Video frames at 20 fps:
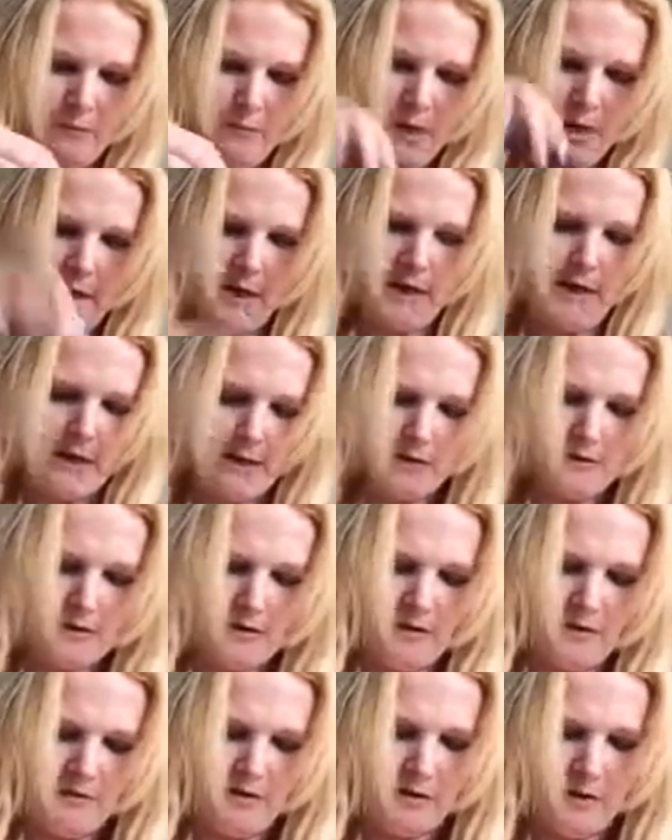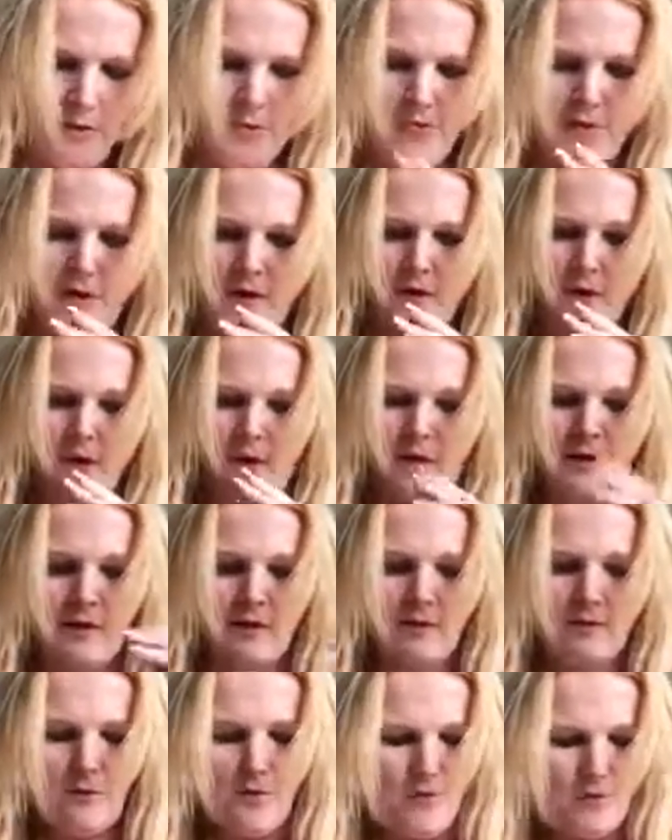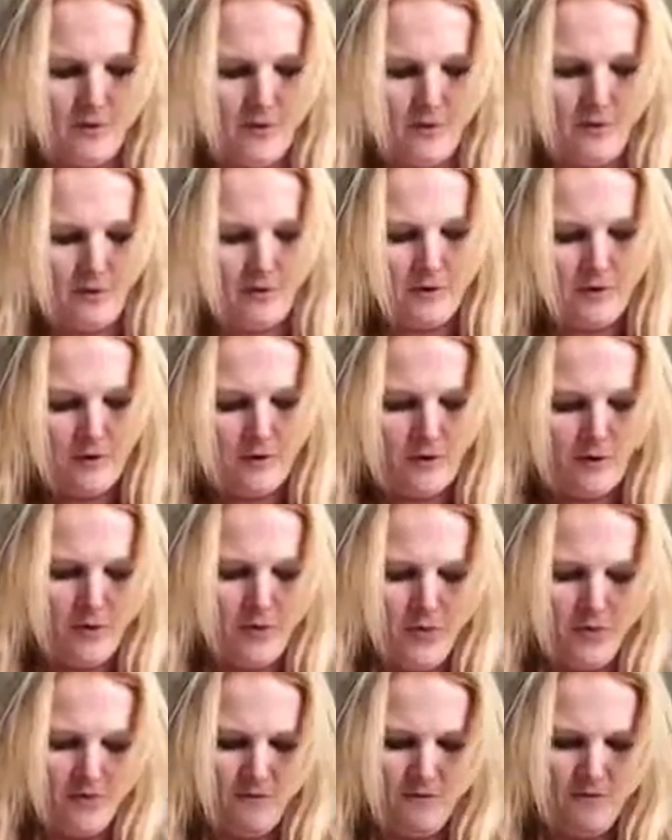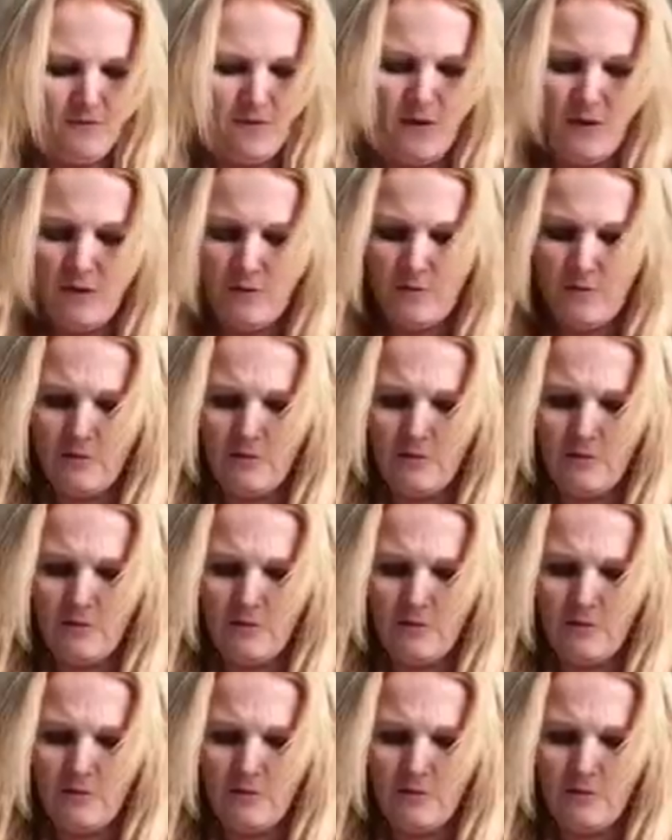Yeah, I think it's got like stuck or something.